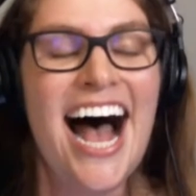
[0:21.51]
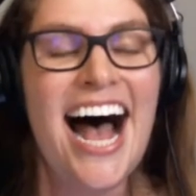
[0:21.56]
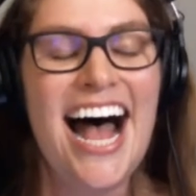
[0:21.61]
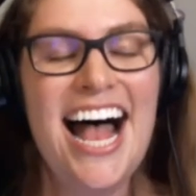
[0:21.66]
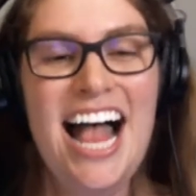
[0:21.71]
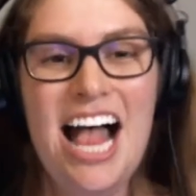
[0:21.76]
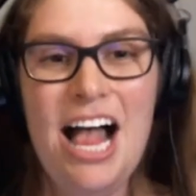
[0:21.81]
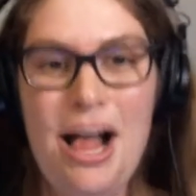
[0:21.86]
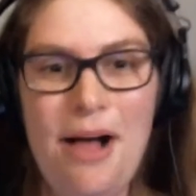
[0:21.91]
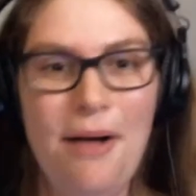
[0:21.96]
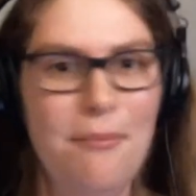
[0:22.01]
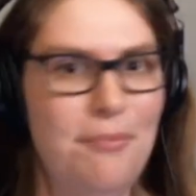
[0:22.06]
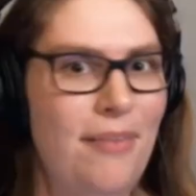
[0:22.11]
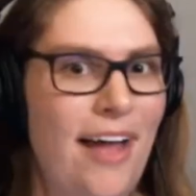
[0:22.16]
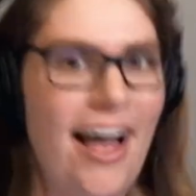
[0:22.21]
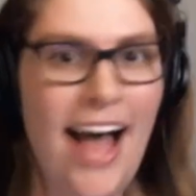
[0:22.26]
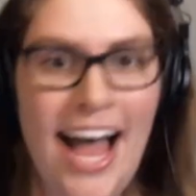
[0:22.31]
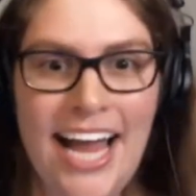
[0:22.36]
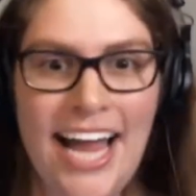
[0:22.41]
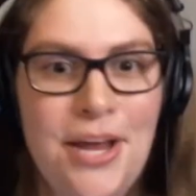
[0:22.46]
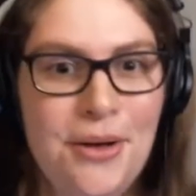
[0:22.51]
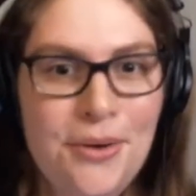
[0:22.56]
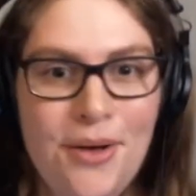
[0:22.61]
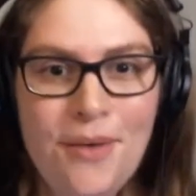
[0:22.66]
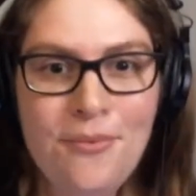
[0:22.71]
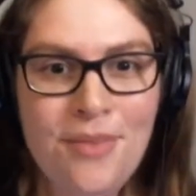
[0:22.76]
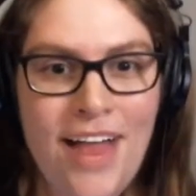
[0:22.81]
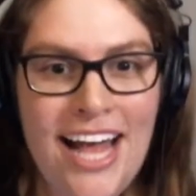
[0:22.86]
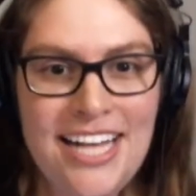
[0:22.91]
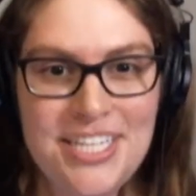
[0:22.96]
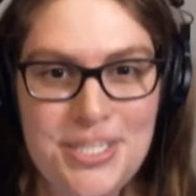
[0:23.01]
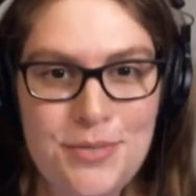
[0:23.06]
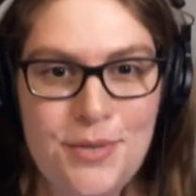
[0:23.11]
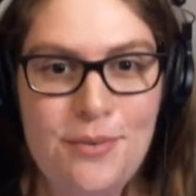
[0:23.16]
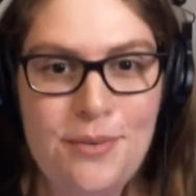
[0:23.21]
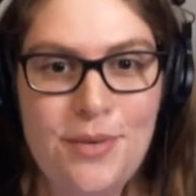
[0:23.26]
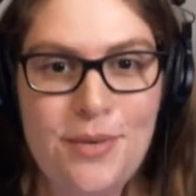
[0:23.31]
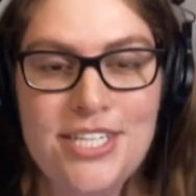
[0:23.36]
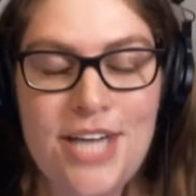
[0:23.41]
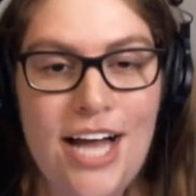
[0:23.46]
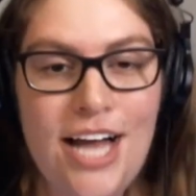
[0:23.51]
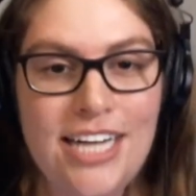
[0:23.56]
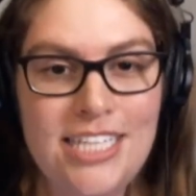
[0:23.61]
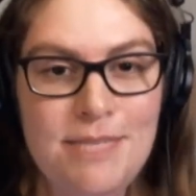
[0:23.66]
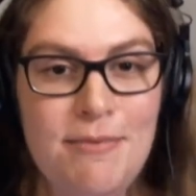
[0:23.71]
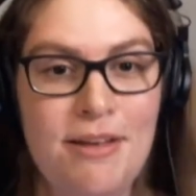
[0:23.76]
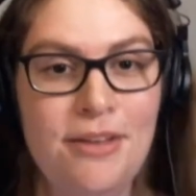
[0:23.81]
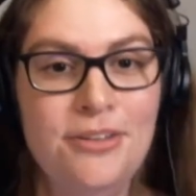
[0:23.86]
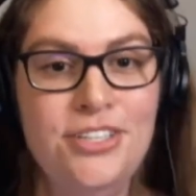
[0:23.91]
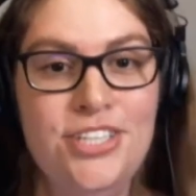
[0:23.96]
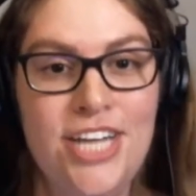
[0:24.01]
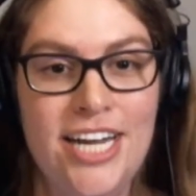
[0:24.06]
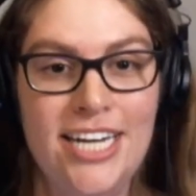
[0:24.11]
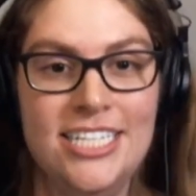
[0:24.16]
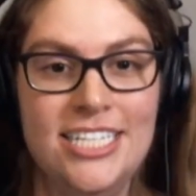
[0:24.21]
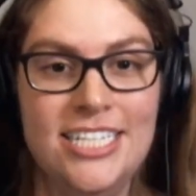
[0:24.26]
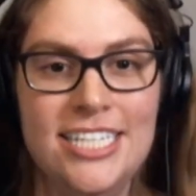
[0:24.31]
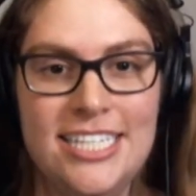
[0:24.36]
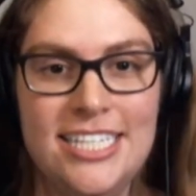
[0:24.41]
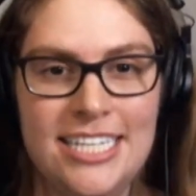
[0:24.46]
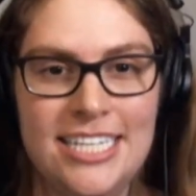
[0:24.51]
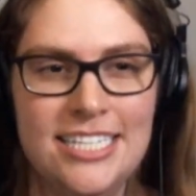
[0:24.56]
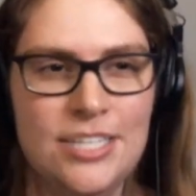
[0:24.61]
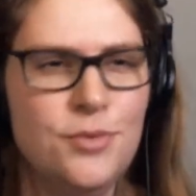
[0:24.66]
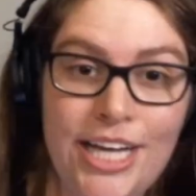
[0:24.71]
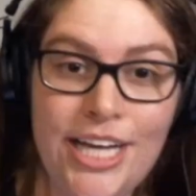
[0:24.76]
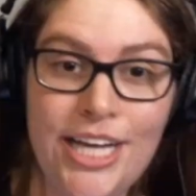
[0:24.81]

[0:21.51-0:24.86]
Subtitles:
I know last week we talked about changing seasons.